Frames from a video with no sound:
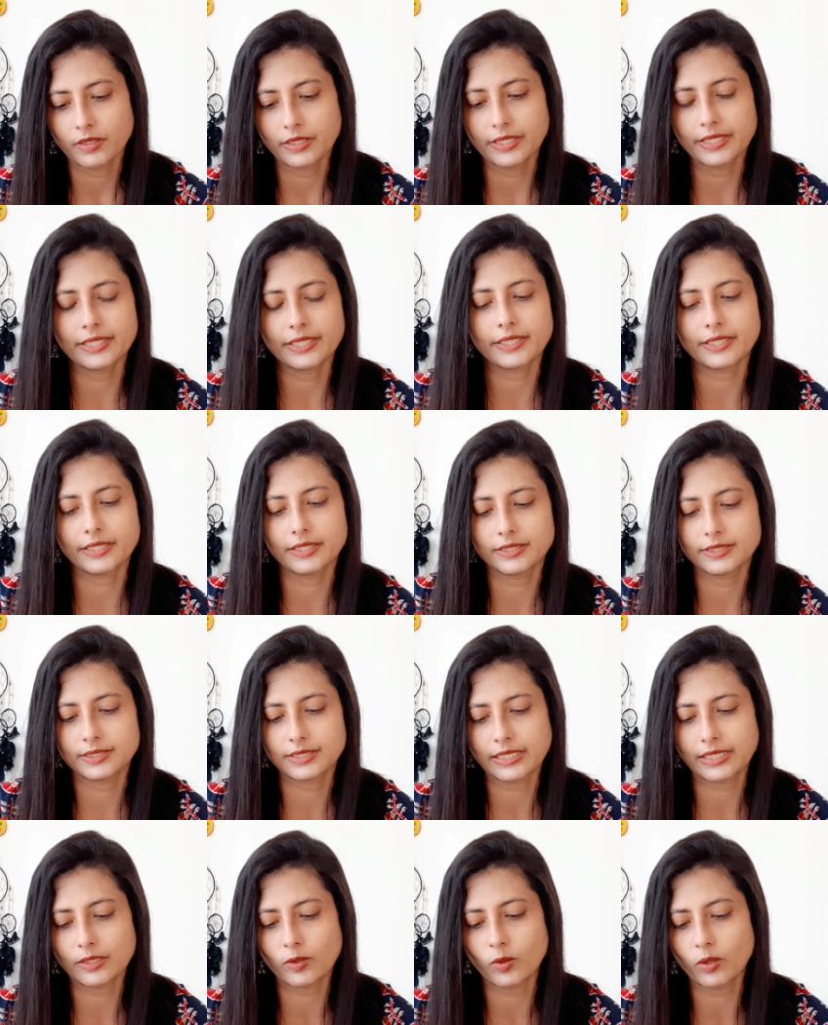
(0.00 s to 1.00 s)
It
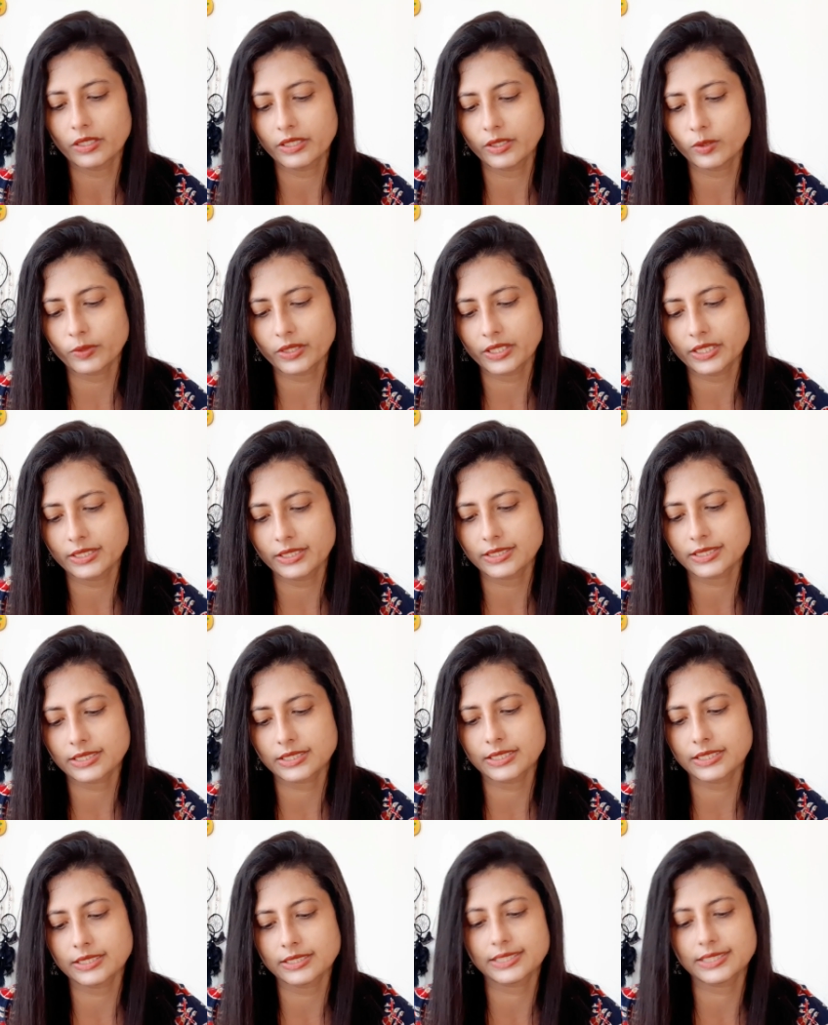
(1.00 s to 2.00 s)
is like all in one
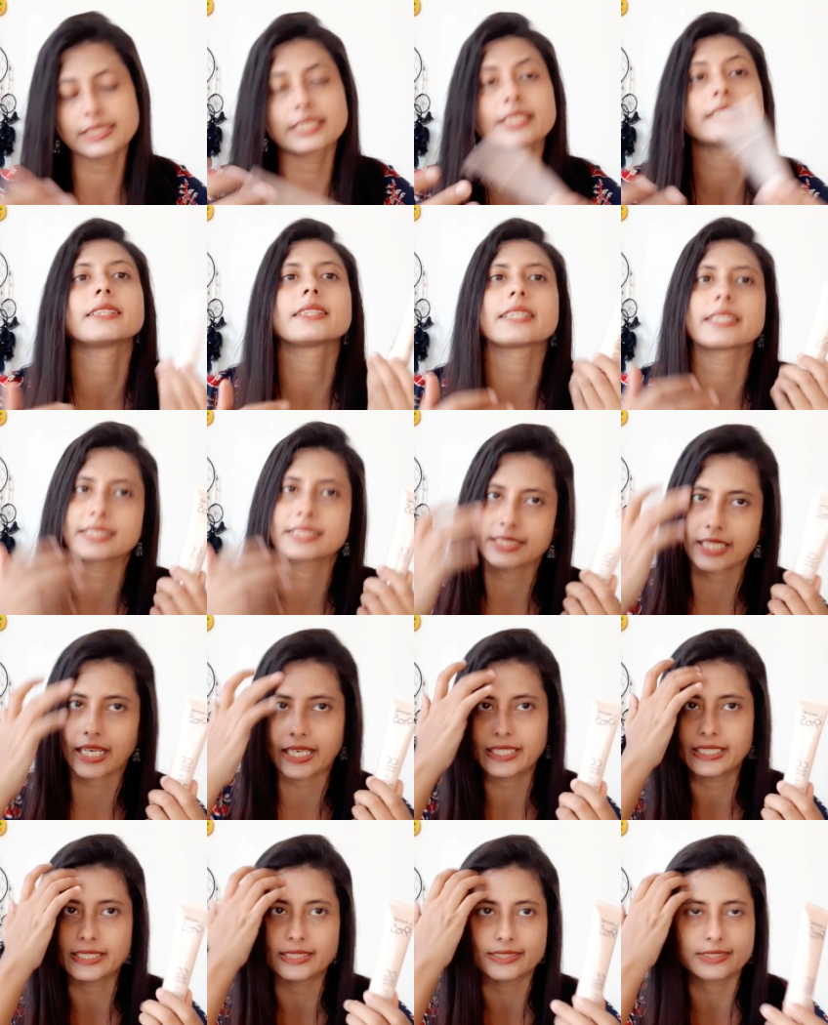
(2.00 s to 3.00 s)
instant skin
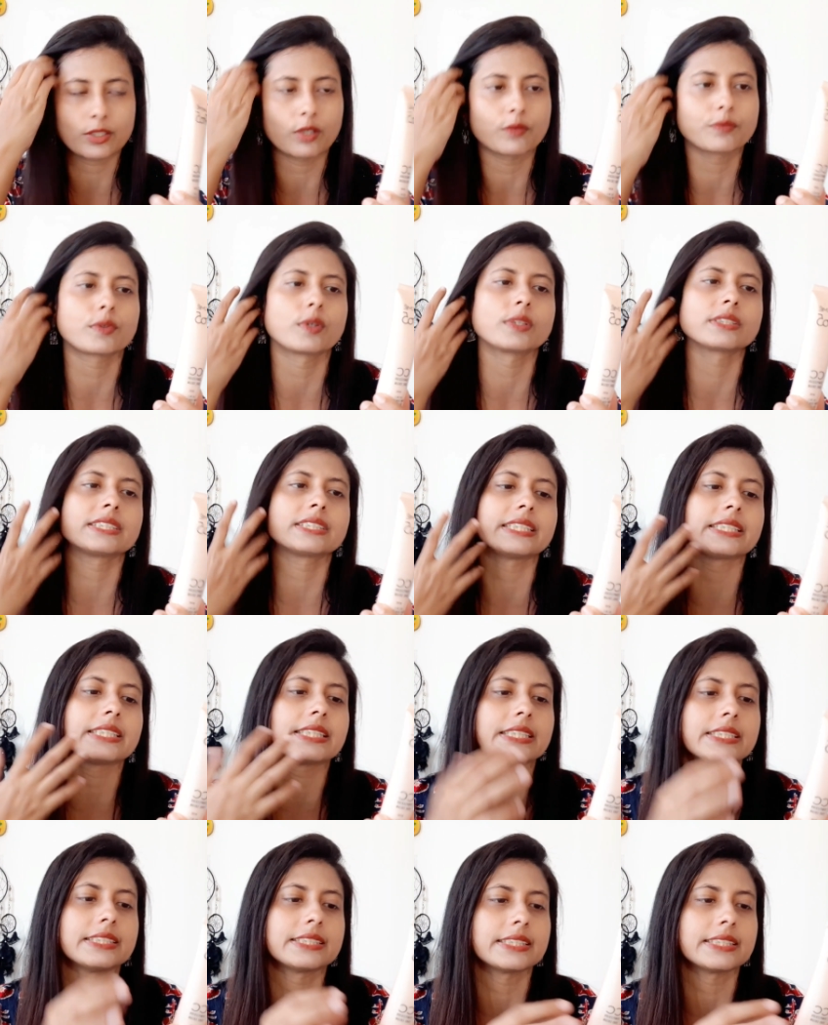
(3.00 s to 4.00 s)
stylist. Of course, it
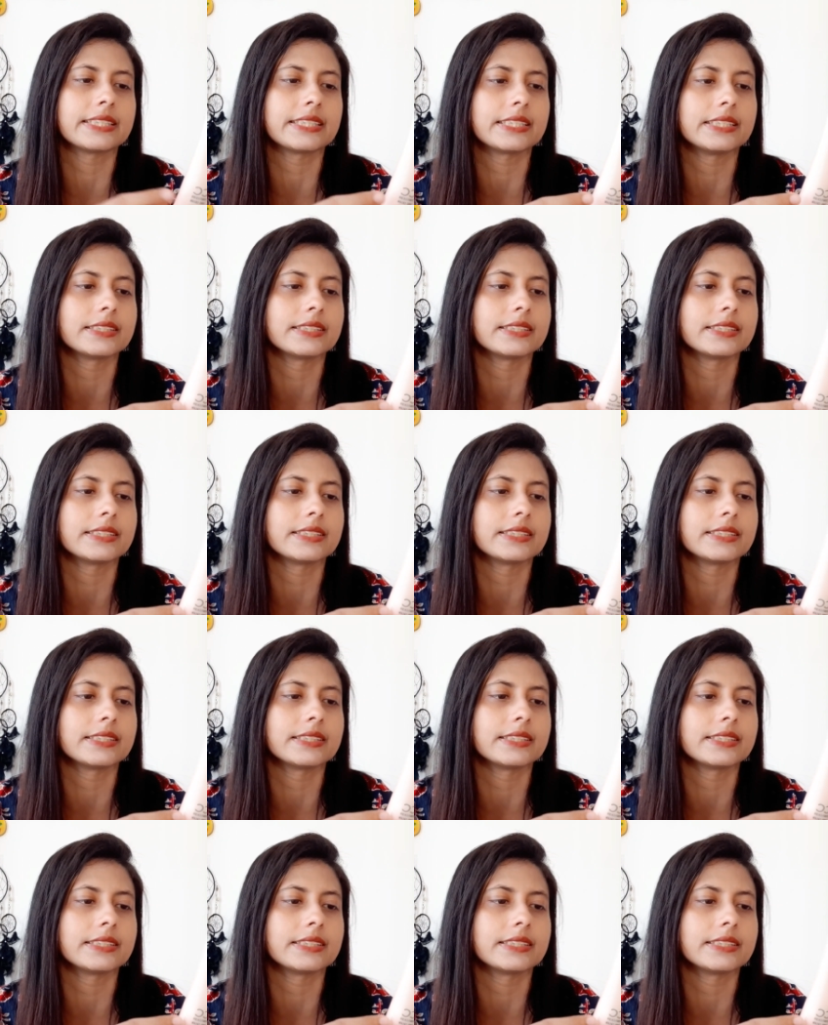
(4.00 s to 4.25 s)
is.